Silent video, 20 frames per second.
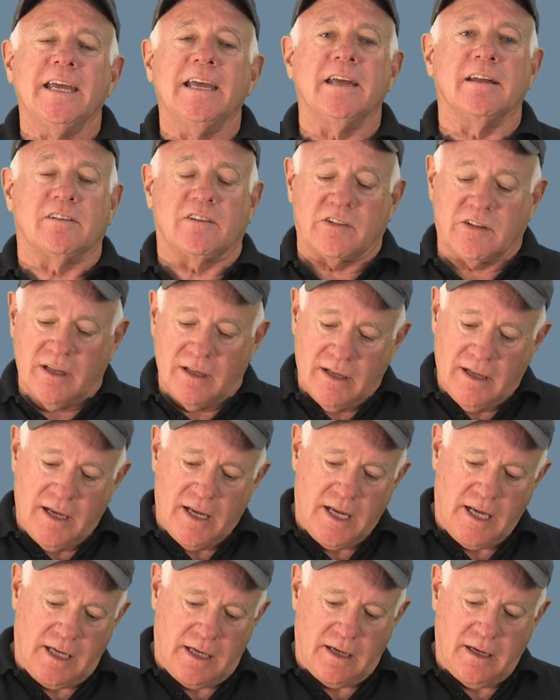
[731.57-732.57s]
It's,
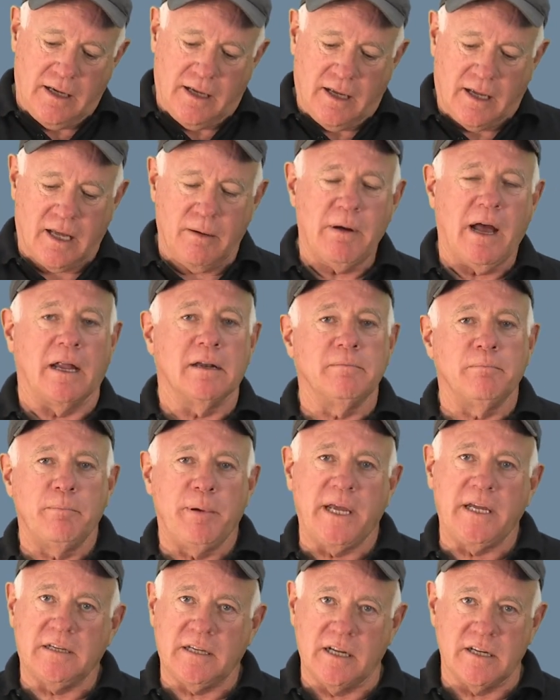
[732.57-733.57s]
hey, come on,
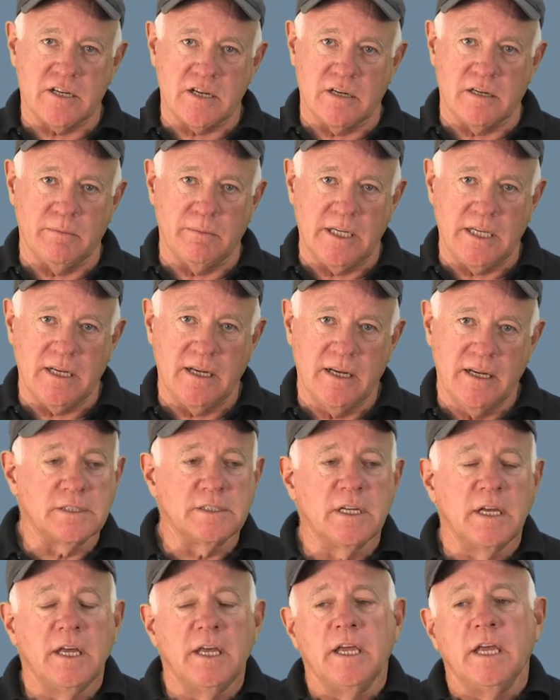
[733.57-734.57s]
pay attention to me.
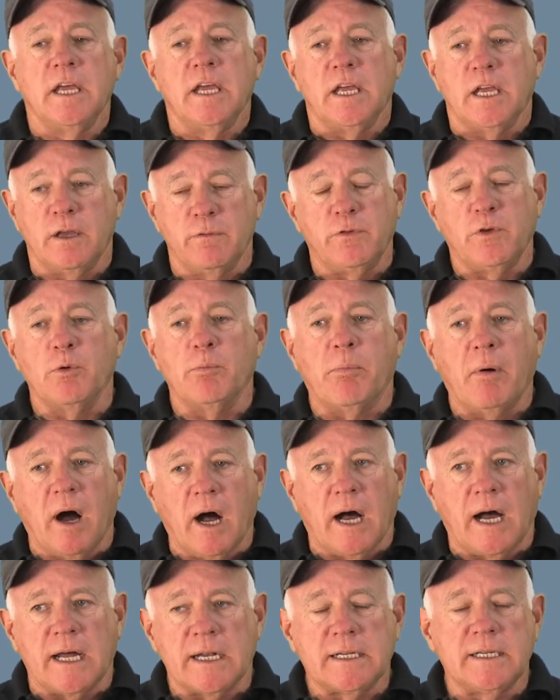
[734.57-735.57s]
If you
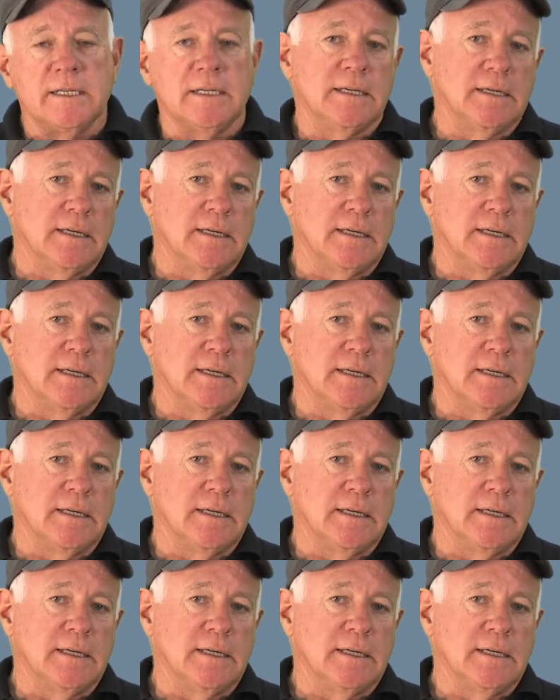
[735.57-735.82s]
bought